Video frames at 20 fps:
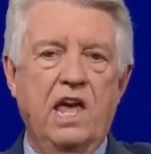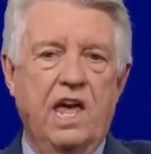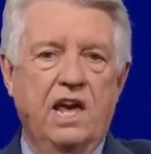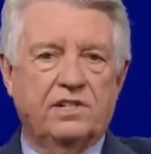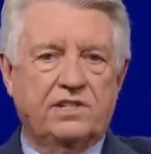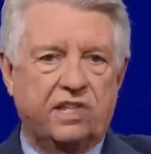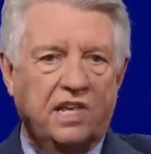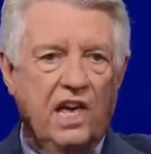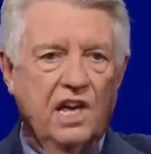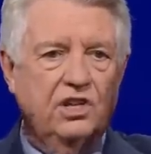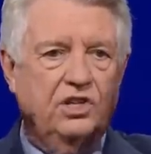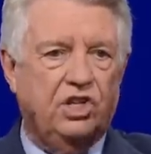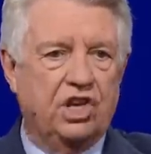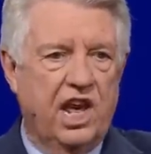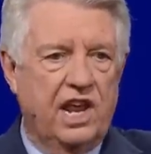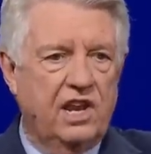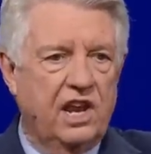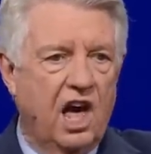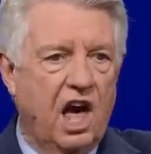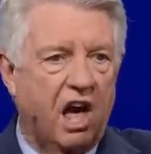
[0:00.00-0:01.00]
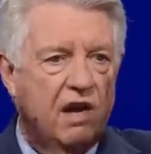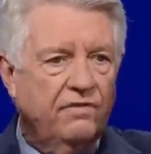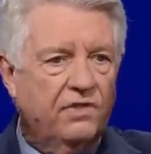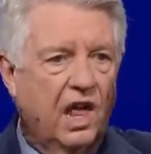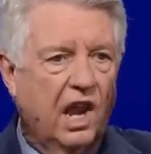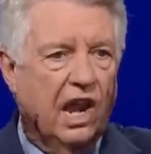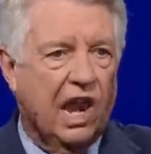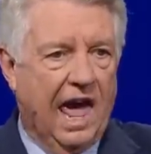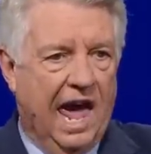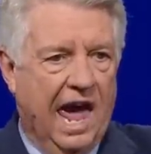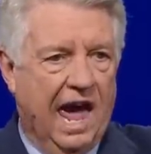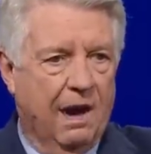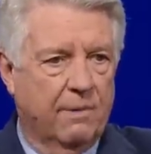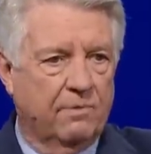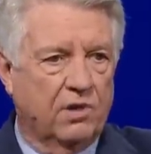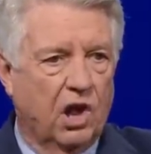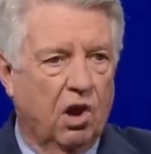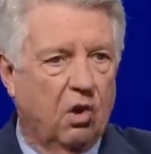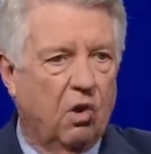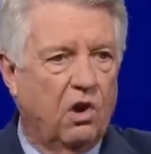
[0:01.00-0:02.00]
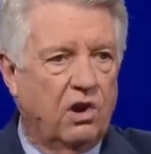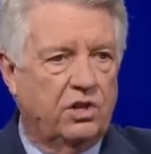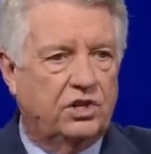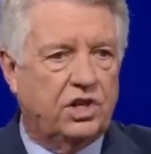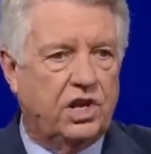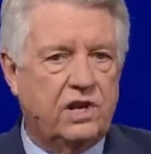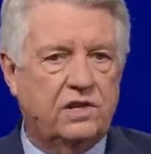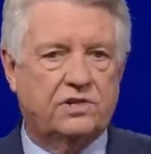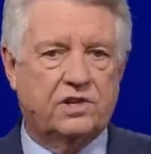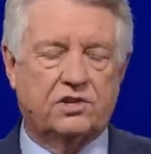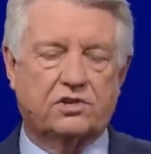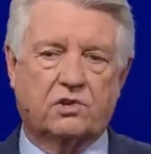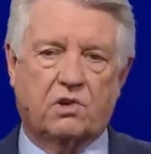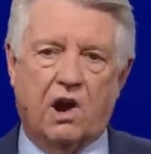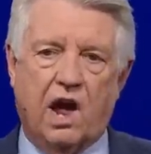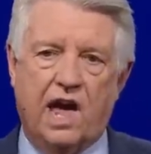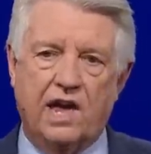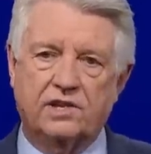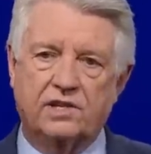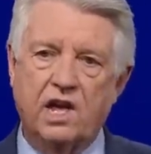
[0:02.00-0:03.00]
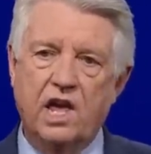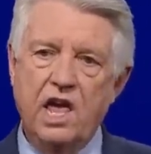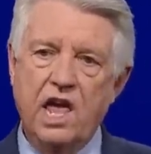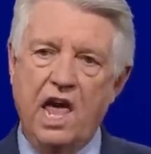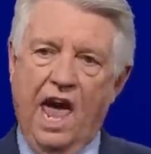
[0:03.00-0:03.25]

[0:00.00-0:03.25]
It's the agenda of the lamb, the Lord Jesus Christ.